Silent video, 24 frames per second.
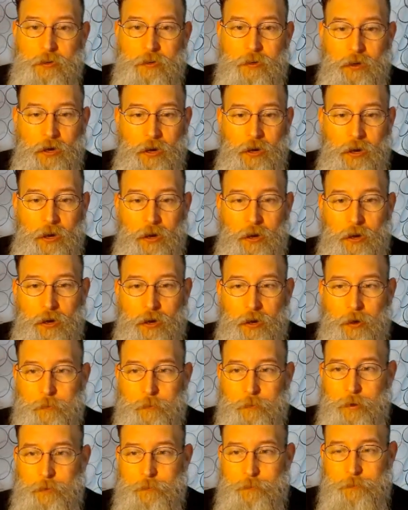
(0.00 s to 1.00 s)

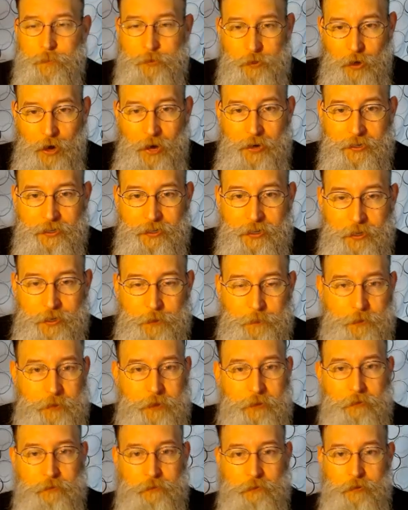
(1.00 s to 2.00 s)
I'm trying to keep it
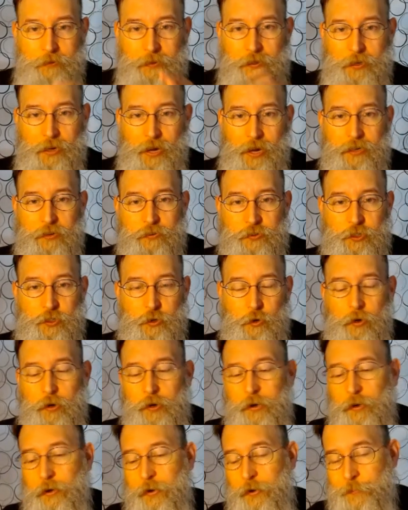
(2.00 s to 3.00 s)
kind of short.